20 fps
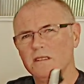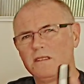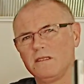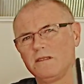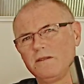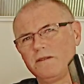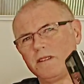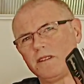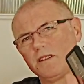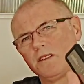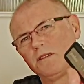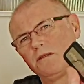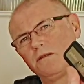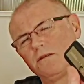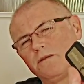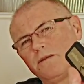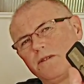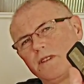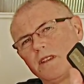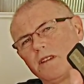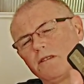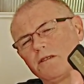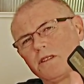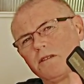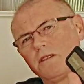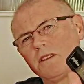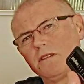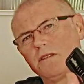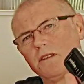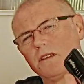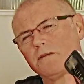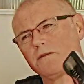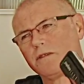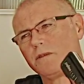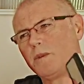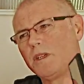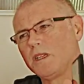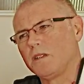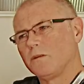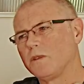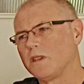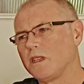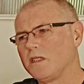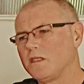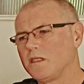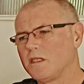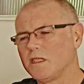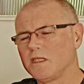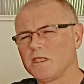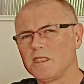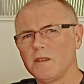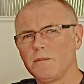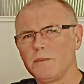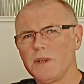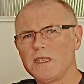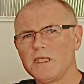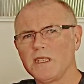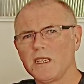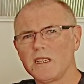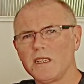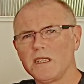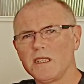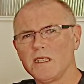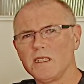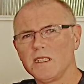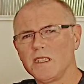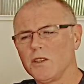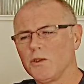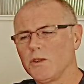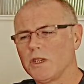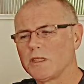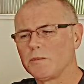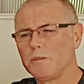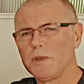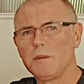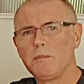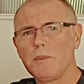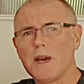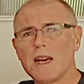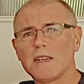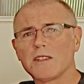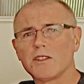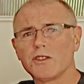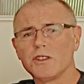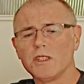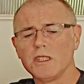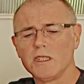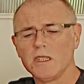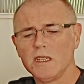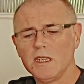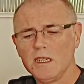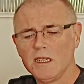For those of you who aren't familiar with these things, they're basically a USB battery.